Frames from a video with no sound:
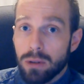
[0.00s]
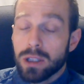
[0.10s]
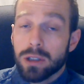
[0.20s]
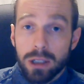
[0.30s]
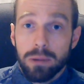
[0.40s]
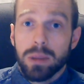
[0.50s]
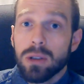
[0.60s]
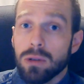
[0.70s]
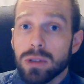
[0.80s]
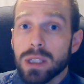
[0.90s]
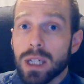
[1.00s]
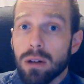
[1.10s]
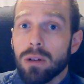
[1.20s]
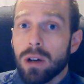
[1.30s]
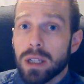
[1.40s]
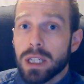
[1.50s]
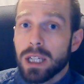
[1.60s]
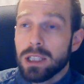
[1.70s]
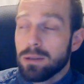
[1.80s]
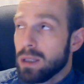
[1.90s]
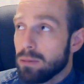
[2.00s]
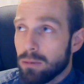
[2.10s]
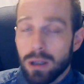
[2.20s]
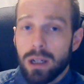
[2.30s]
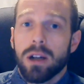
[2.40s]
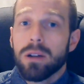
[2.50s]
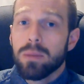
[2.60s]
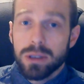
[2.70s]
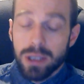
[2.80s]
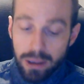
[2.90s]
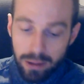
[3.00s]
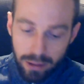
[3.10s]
you're going to be losing out on engagement 100%.